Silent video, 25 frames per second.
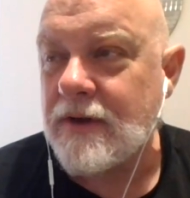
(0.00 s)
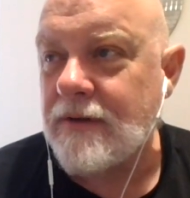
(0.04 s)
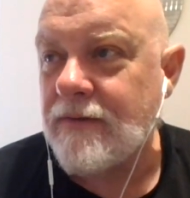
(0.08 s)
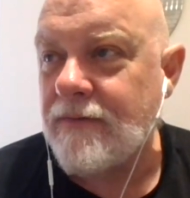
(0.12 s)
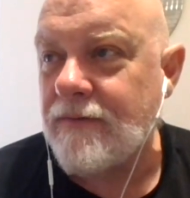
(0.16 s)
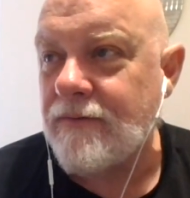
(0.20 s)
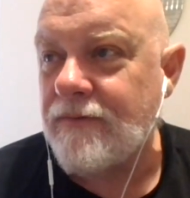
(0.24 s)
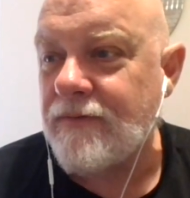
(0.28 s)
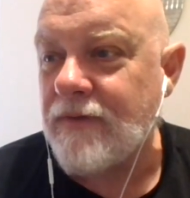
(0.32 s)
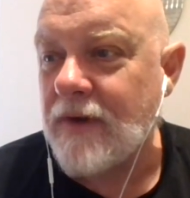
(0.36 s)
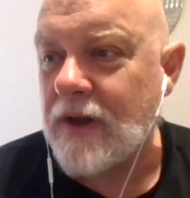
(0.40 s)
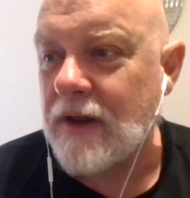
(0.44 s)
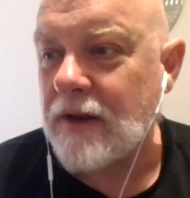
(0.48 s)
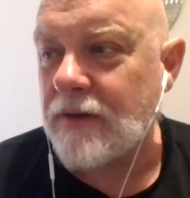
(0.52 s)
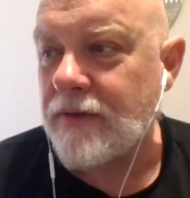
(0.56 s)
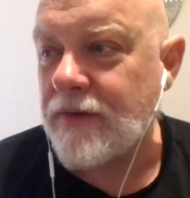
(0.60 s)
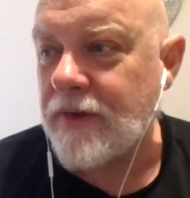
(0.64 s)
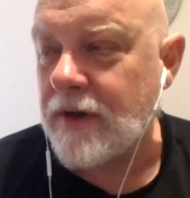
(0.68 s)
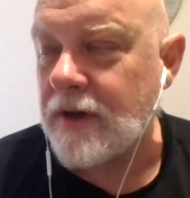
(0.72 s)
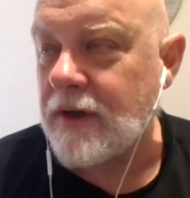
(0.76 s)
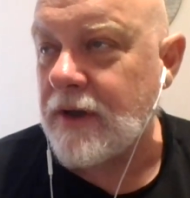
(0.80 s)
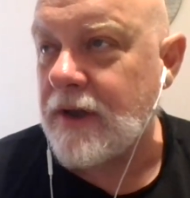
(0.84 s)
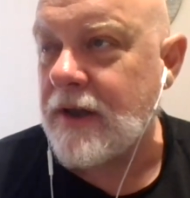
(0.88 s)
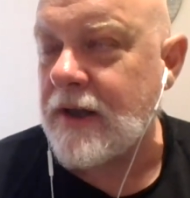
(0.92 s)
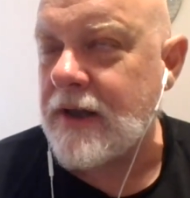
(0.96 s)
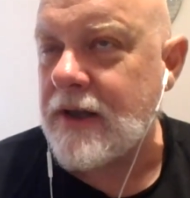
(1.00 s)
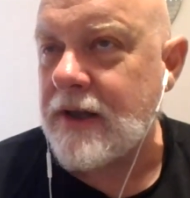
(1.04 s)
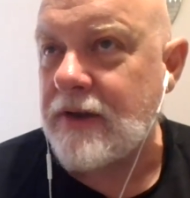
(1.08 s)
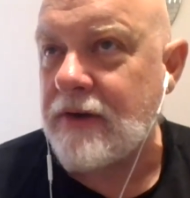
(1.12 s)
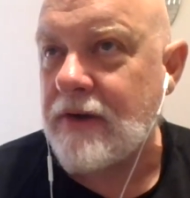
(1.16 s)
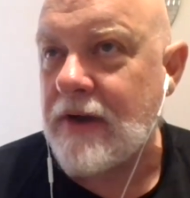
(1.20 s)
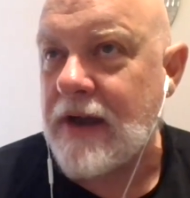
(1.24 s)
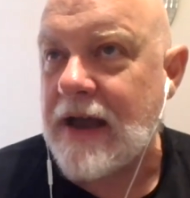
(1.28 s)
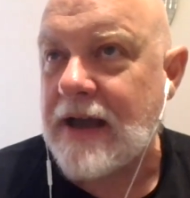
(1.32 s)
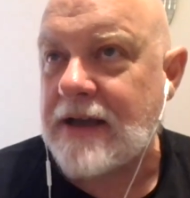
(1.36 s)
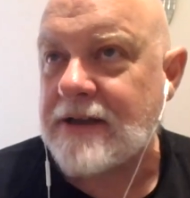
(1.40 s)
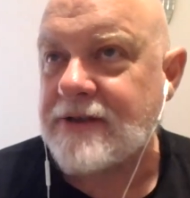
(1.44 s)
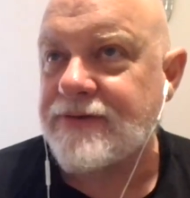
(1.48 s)
follow the link and you
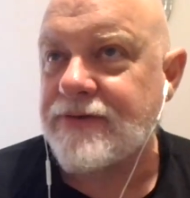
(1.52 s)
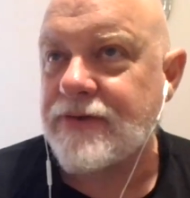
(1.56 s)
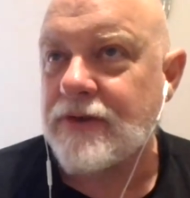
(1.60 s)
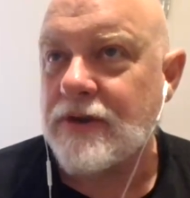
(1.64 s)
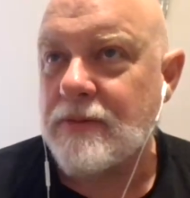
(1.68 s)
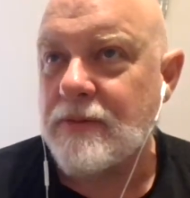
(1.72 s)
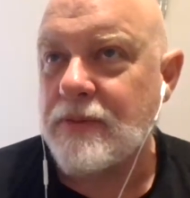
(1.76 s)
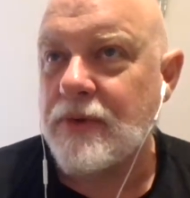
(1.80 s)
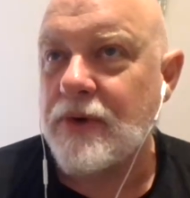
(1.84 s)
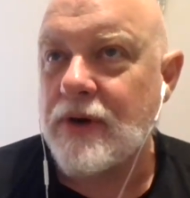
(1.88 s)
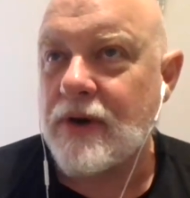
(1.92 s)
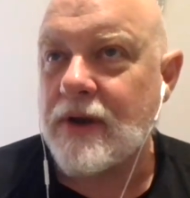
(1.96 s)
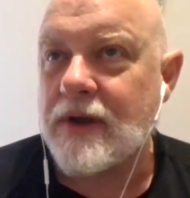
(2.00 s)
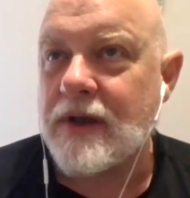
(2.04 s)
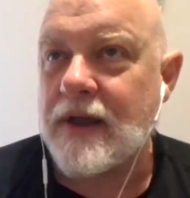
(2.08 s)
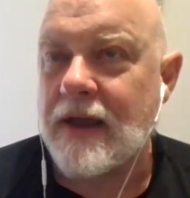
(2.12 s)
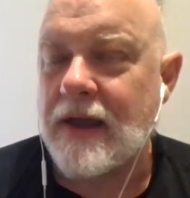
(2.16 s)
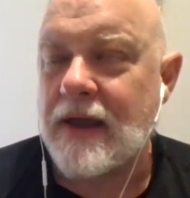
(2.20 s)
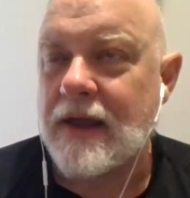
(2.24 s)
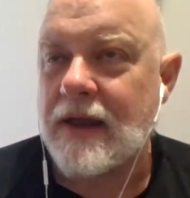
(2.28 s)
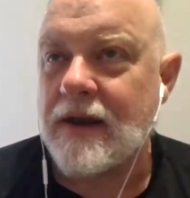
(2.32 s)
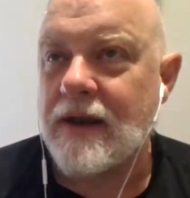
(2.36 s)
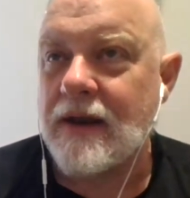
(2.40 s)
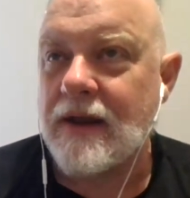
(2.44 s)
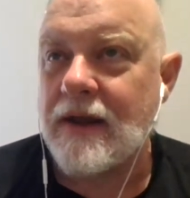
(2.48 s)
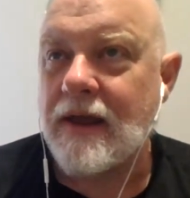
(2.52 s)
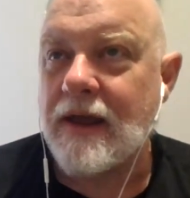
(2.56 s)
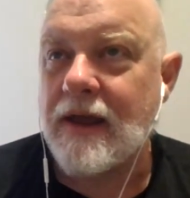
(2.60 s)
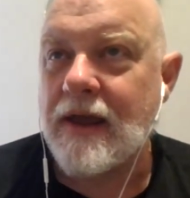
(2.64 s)
ask for the book, and